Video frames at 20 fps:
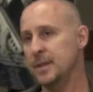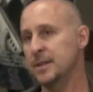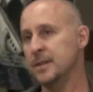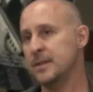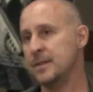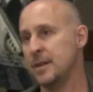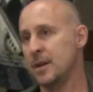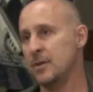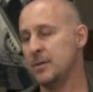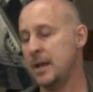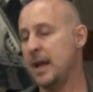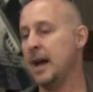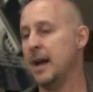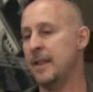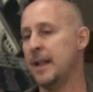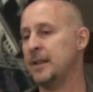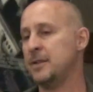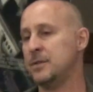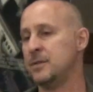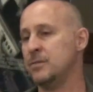So yeah,
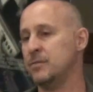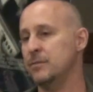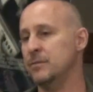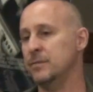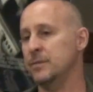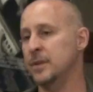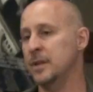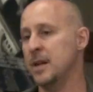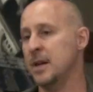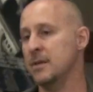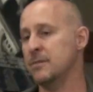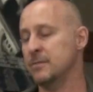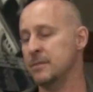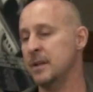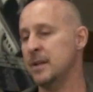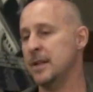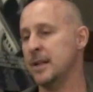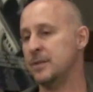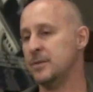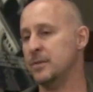that's the
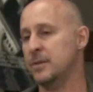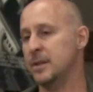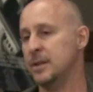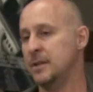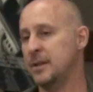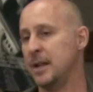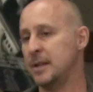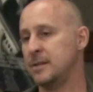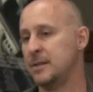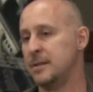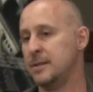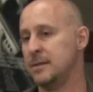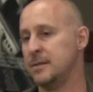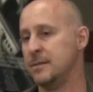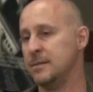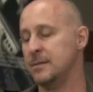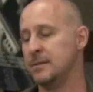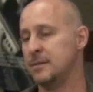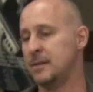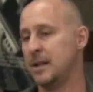
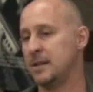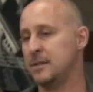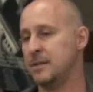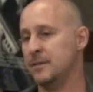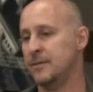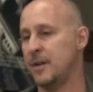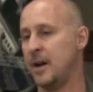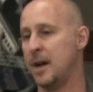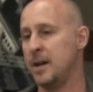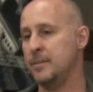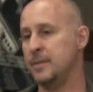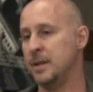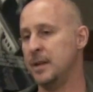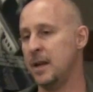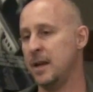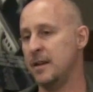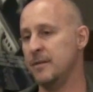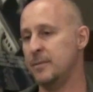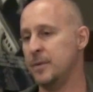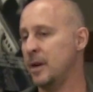vibe he
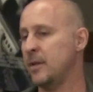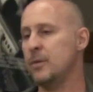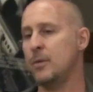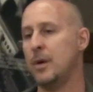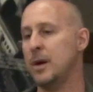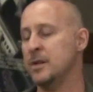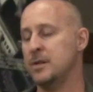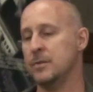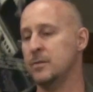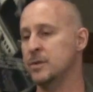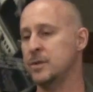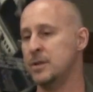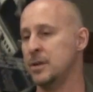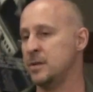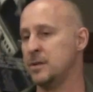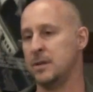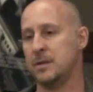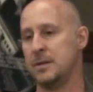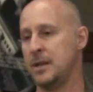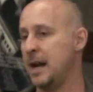gave. But otherwise, it was
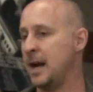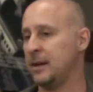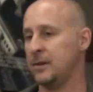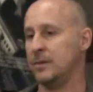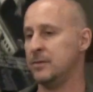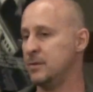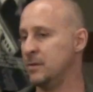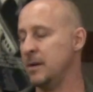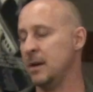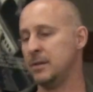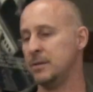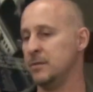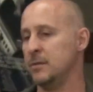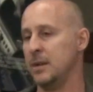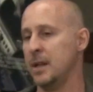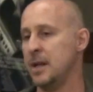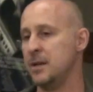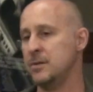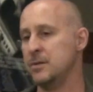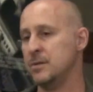just as an actor-director
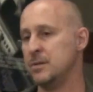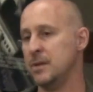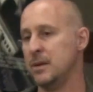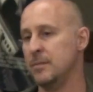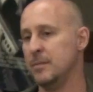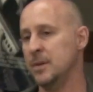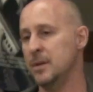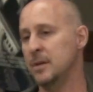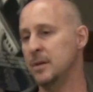relationship.